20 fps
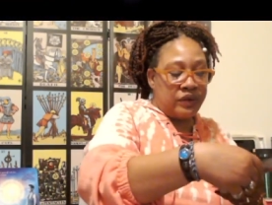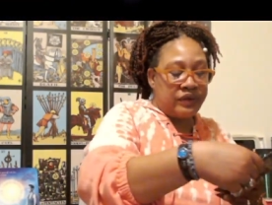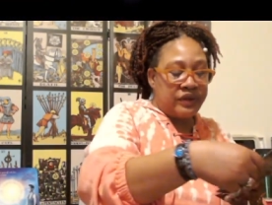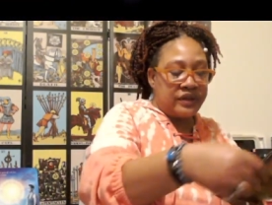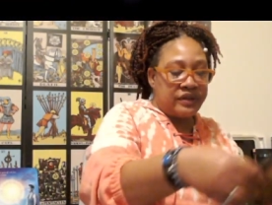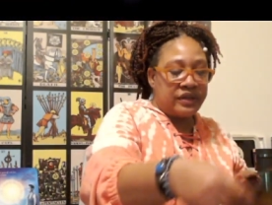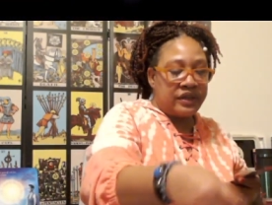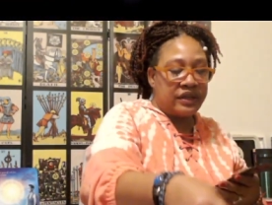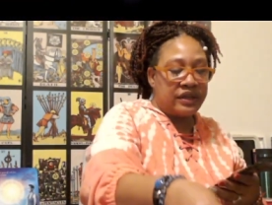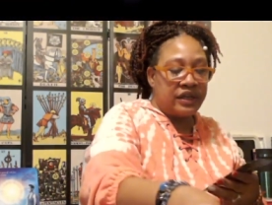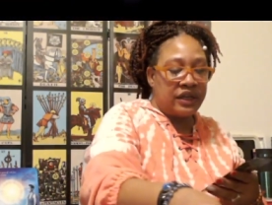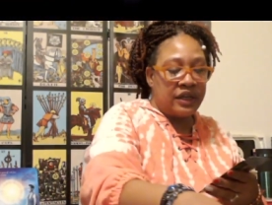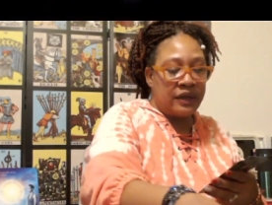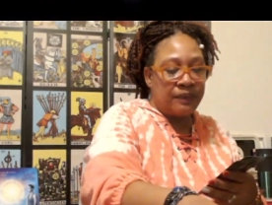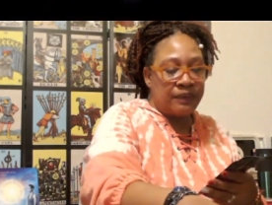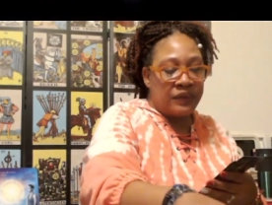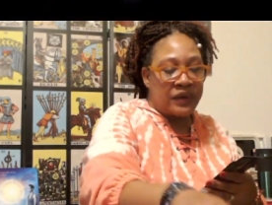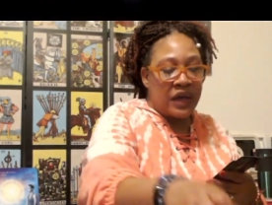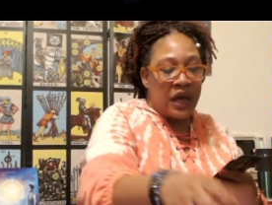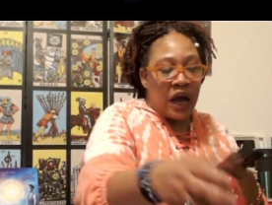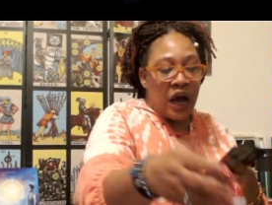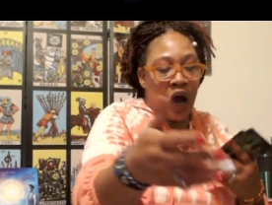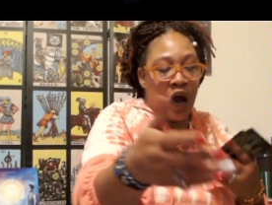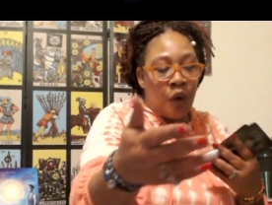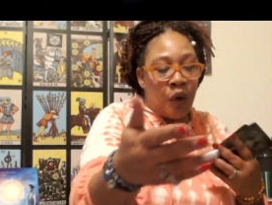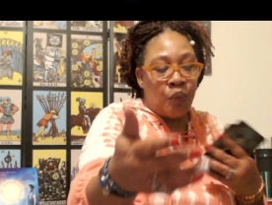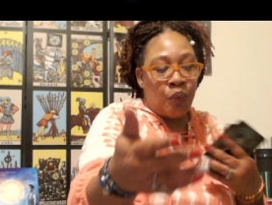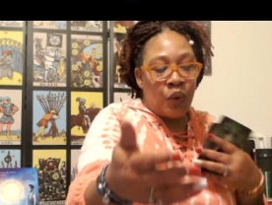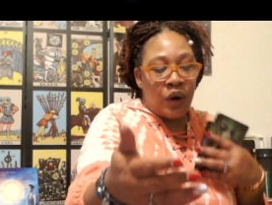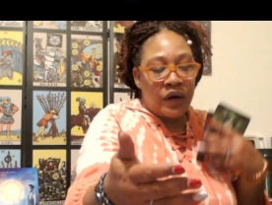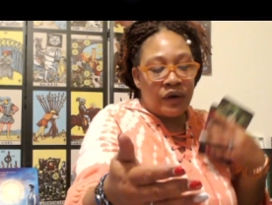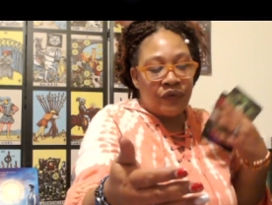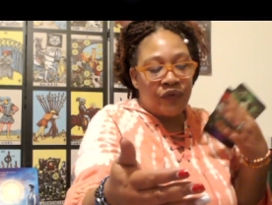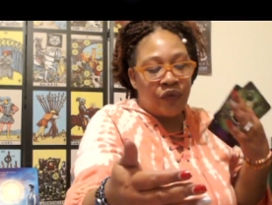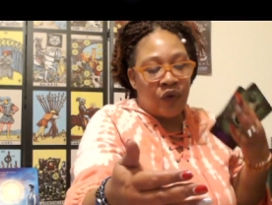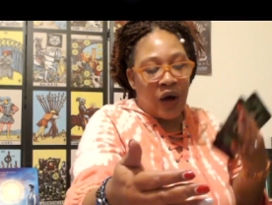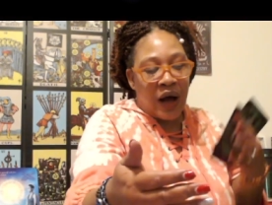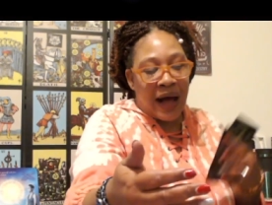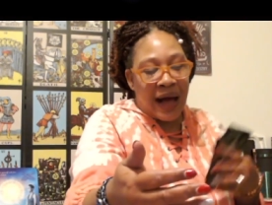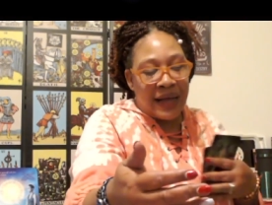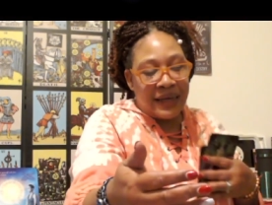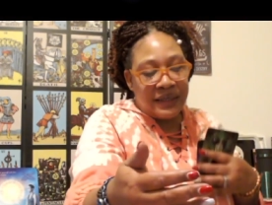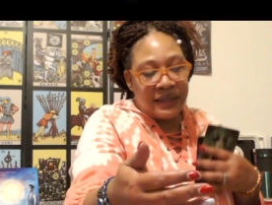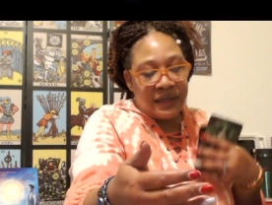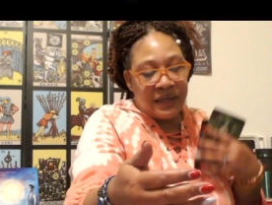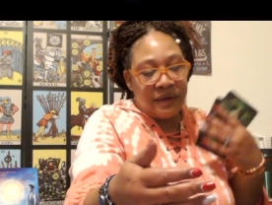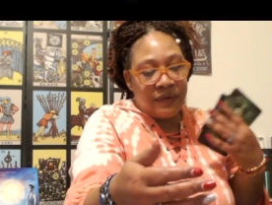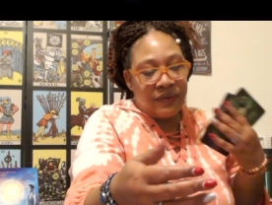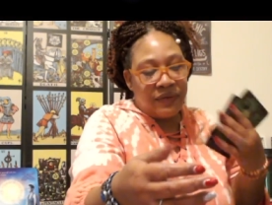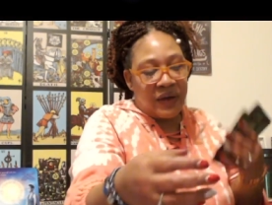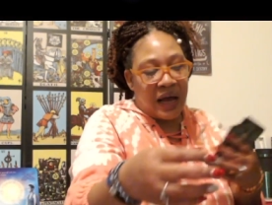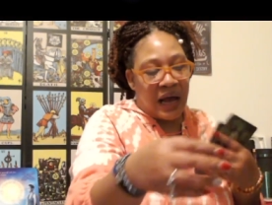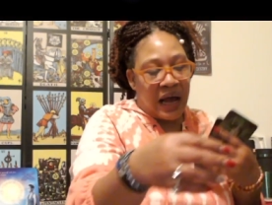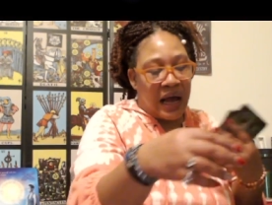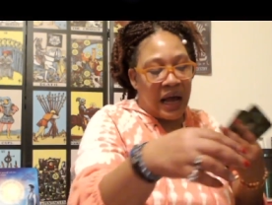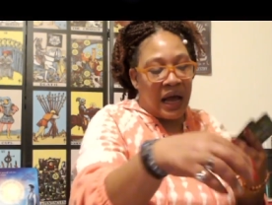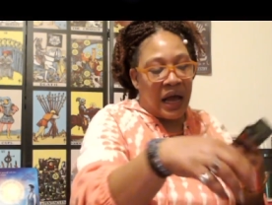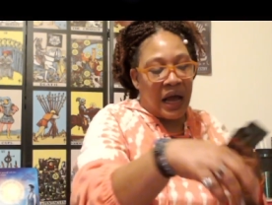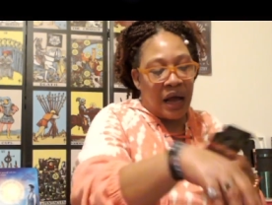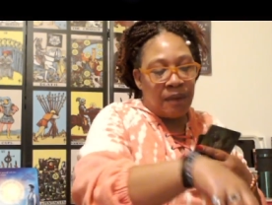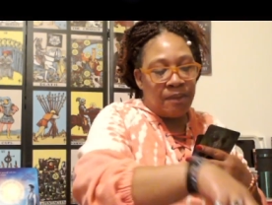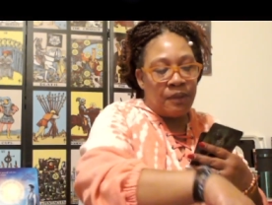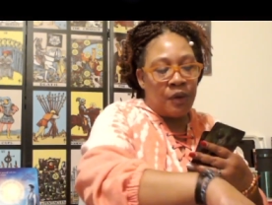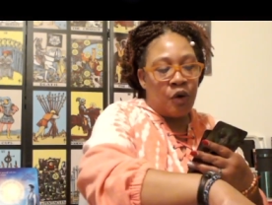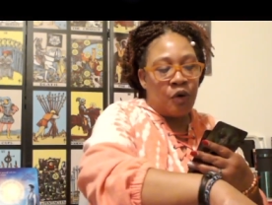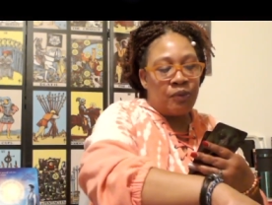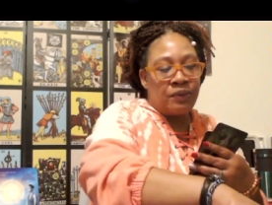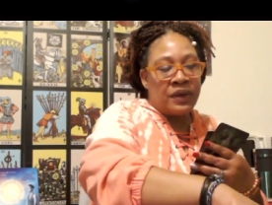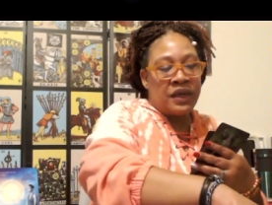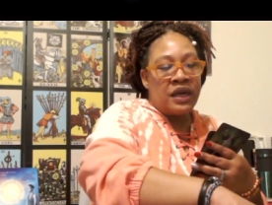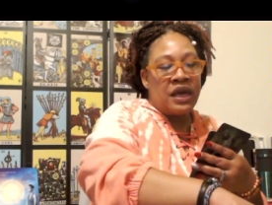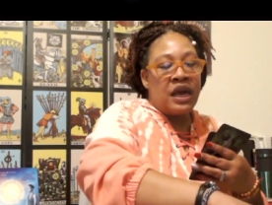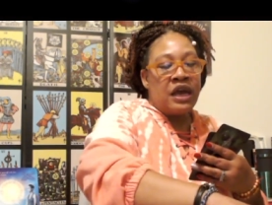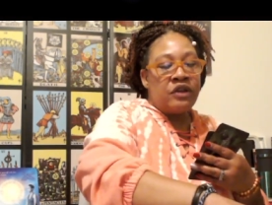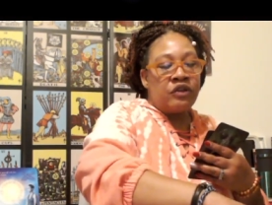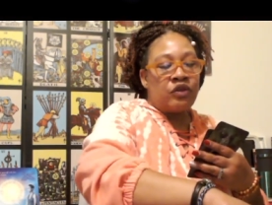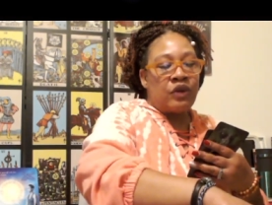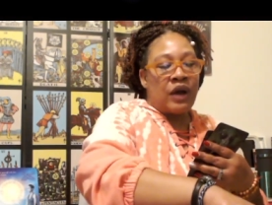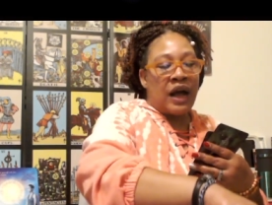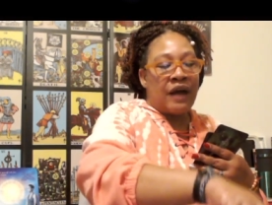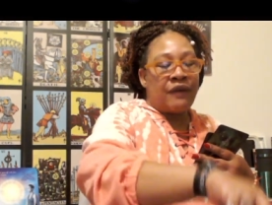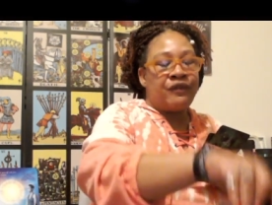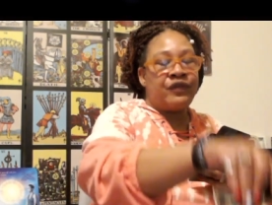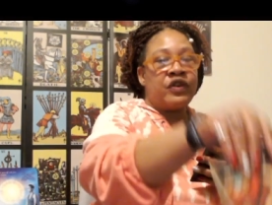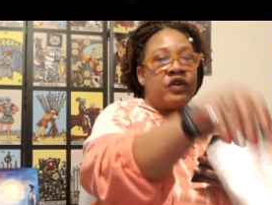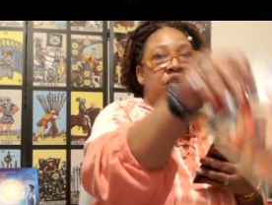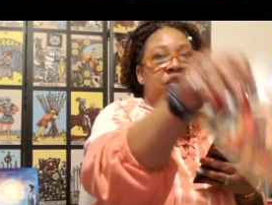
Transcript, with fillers: this eclipse. A wonderful idea, the aha moment. So I feel